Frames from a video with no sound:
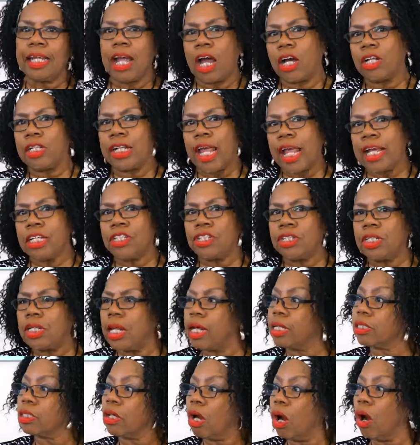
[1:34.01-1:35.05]
our nation
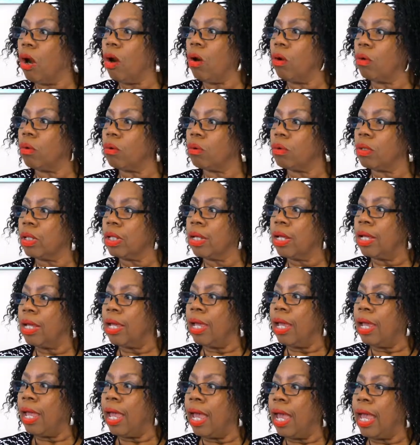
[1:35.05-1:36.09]
as a whole.
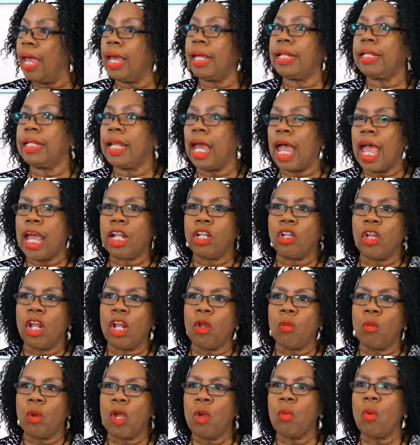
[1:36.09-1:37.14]

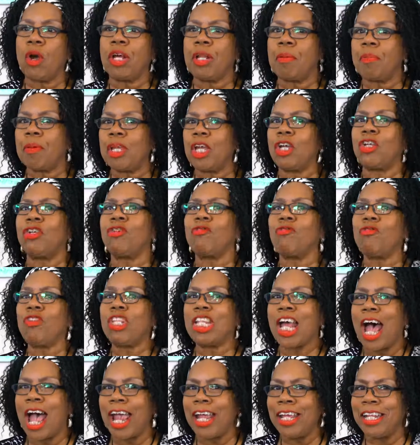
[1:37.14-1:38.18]
And we want to be a
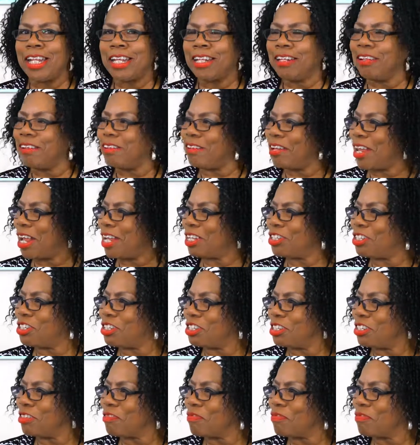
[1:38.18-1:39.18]
united nation.